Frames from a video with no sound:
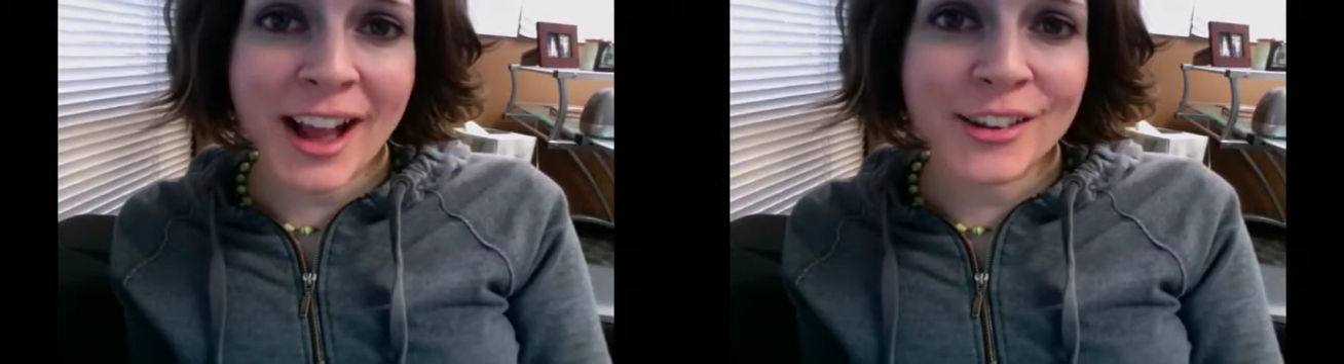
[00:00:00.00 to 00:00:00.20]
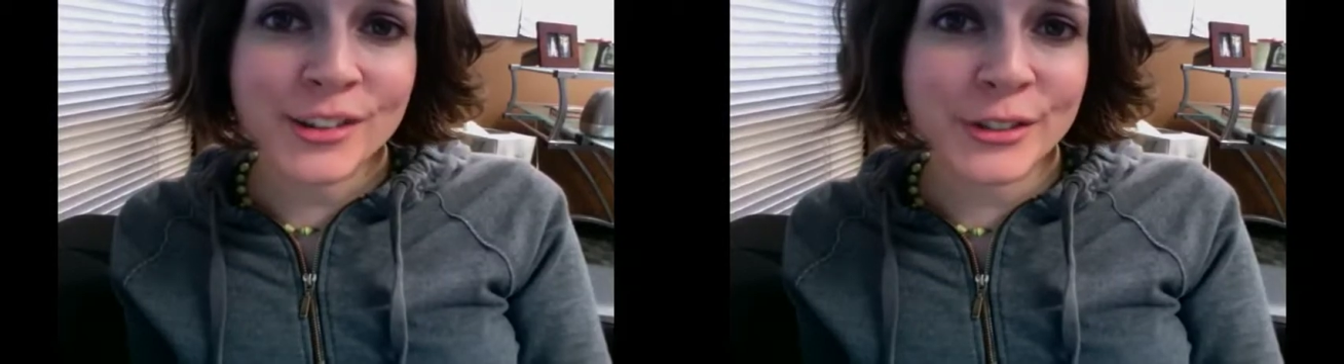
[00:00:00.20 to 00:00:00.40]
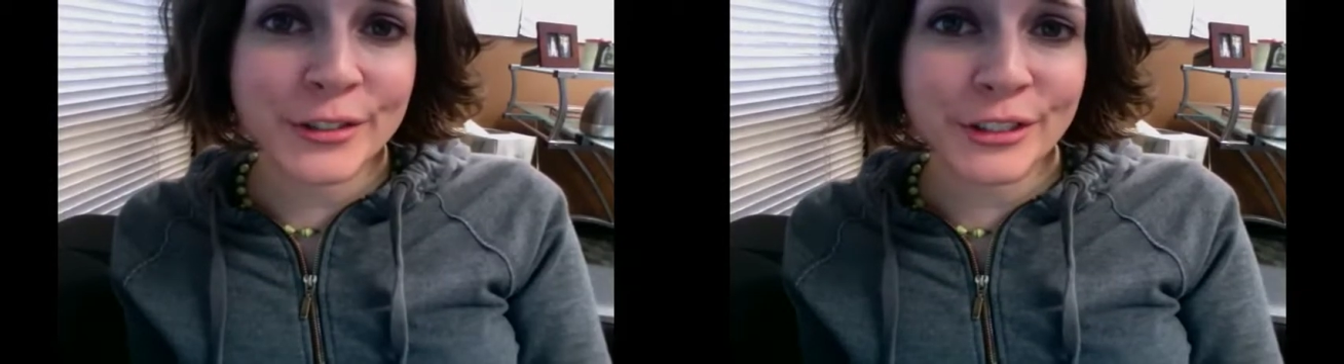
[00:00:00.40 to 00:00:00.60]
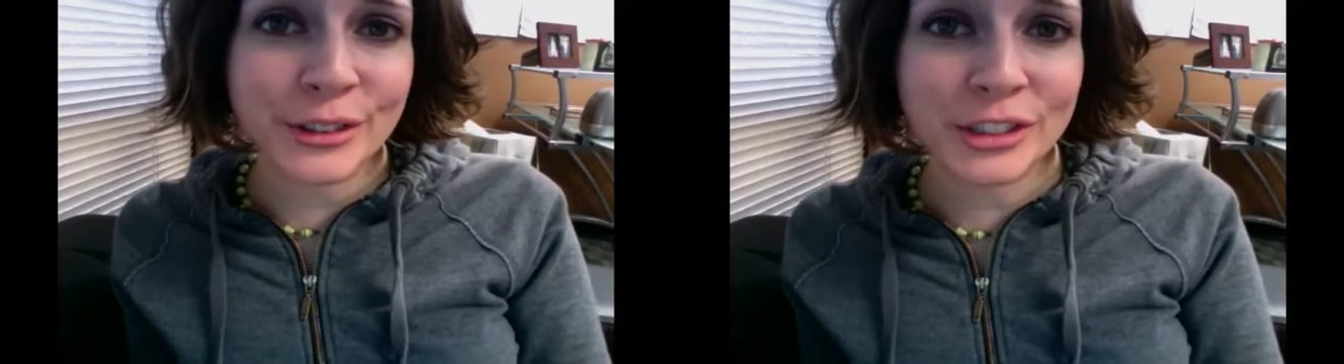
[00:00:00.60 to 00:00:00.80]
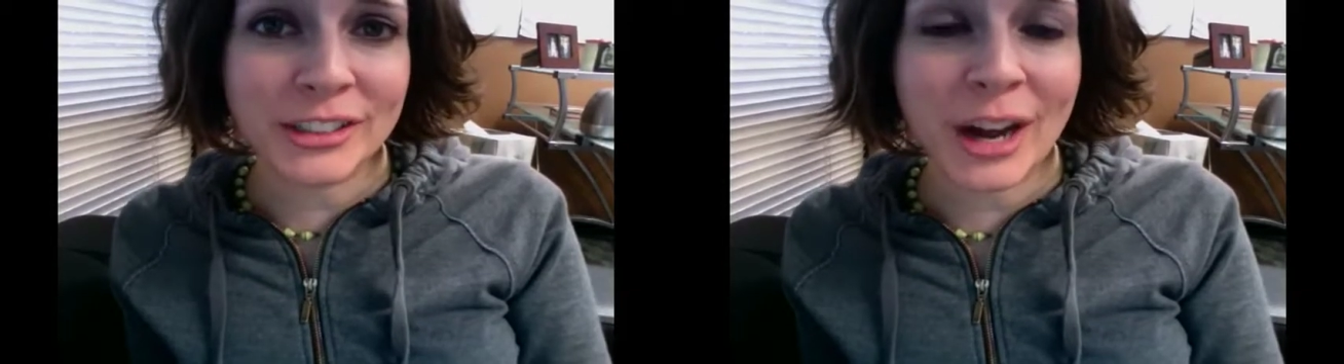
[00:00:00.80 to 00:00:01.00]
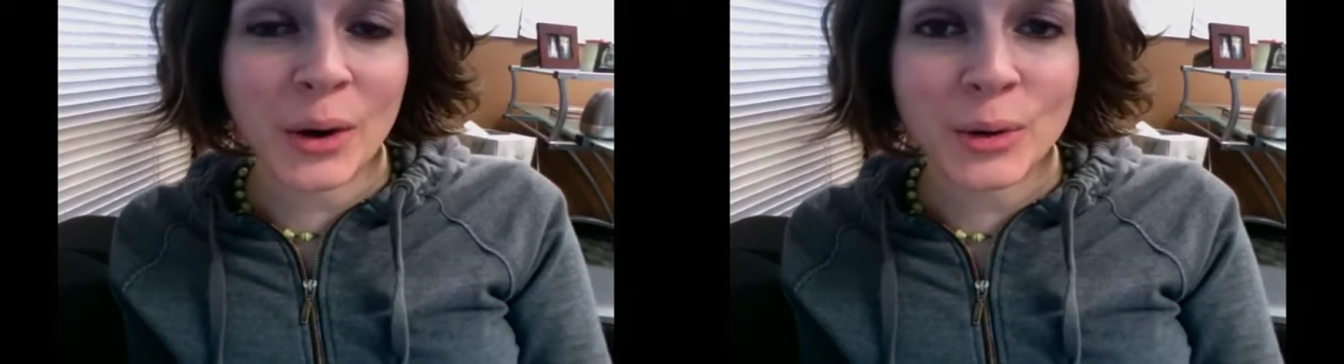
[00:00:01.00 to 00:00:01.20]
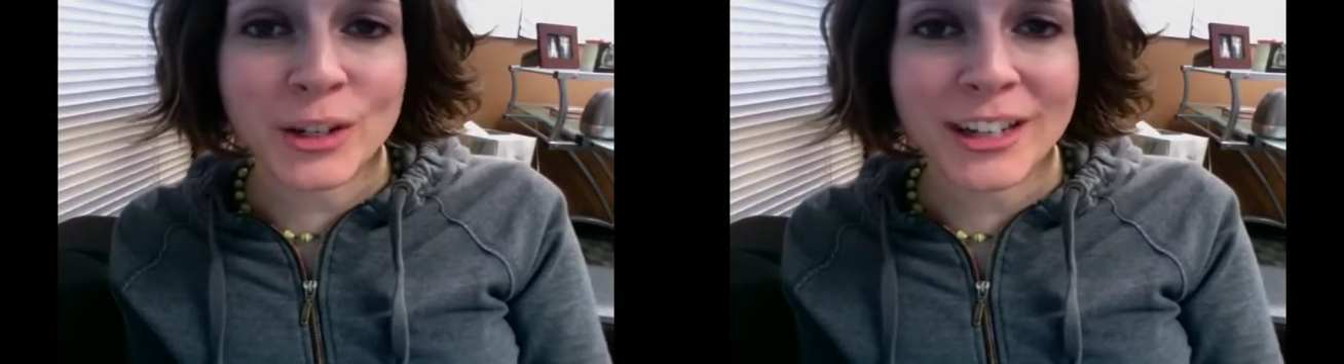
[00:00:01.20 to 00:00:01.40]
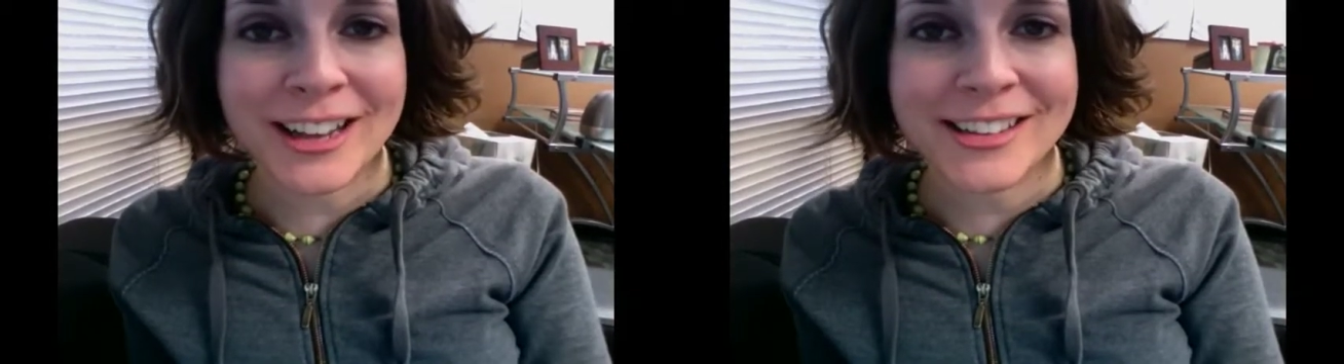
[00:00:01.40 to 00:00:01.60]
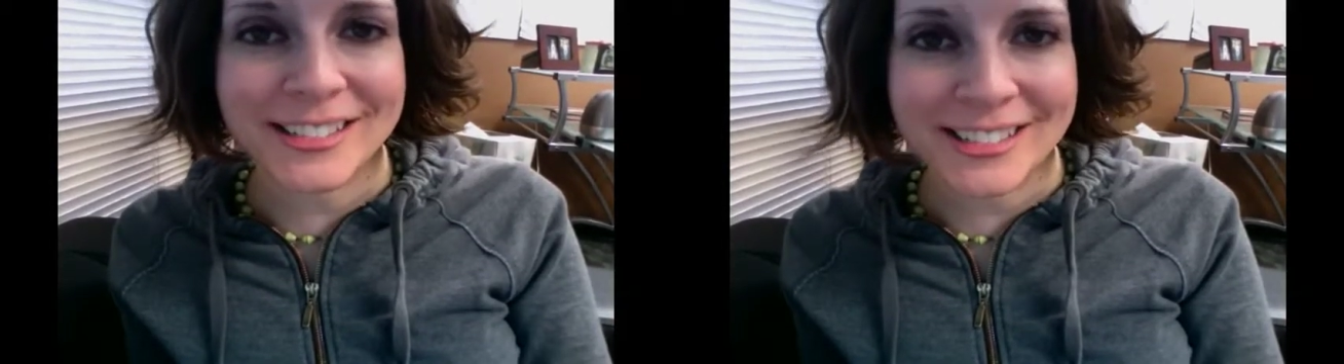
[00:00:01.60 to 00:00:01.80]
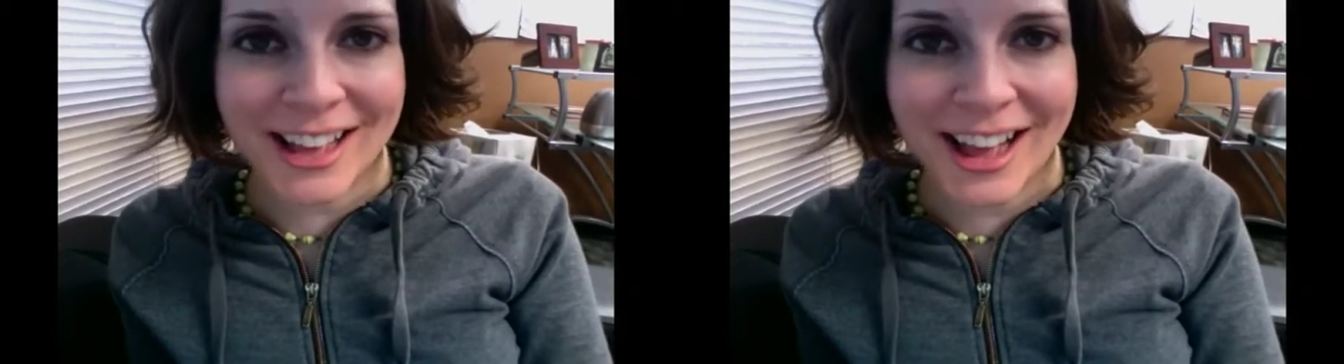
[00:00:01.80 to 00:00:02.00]
out servolution.org and to
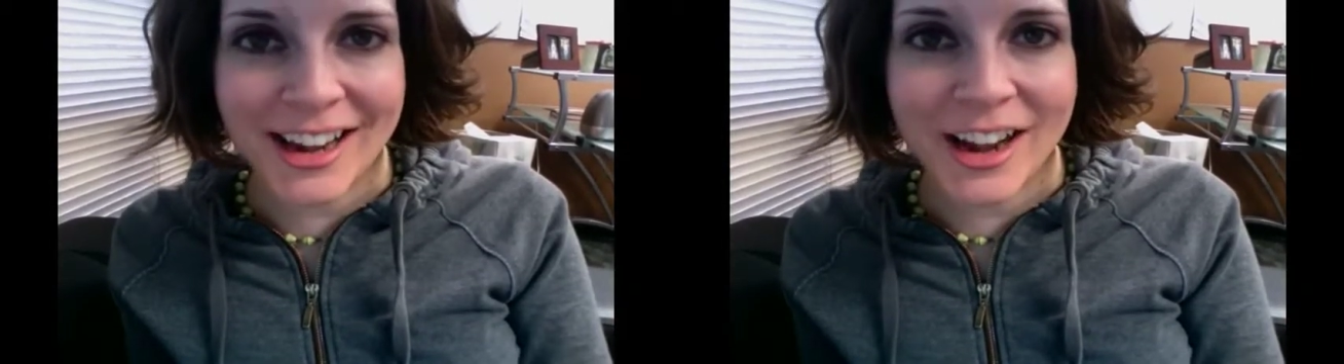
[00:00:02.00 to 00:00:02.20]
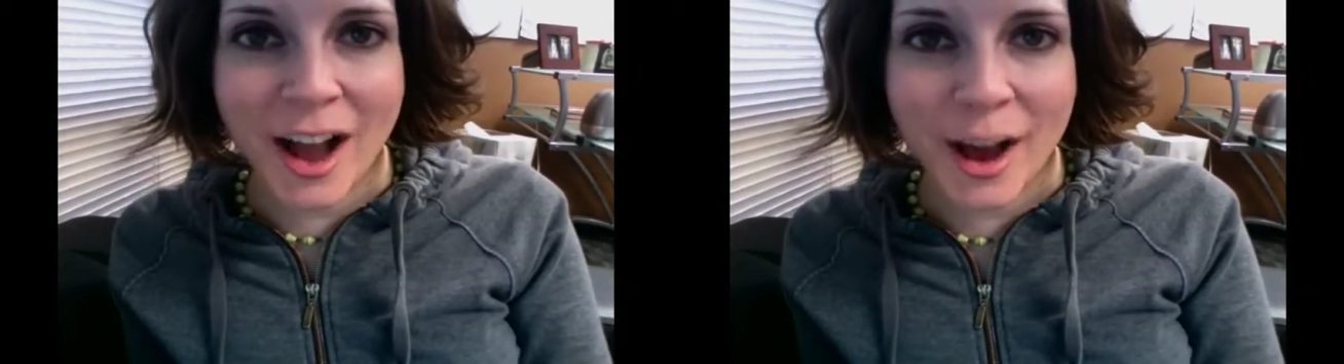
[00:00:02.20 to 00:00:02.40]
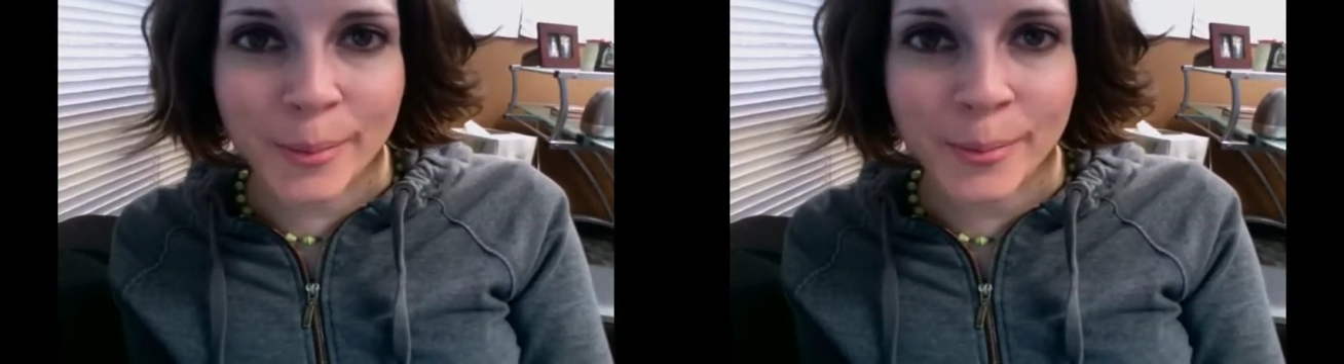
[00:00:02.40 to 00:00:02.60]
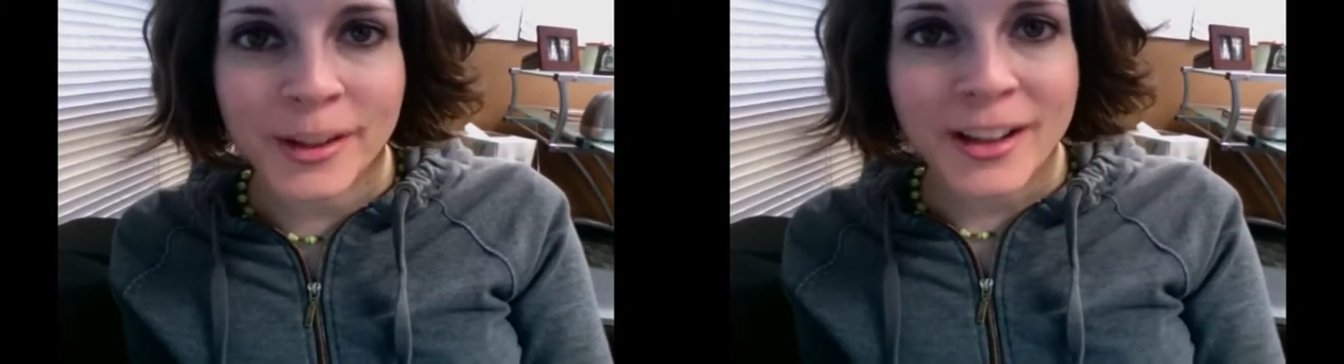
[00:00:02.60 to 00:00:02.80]
sign up.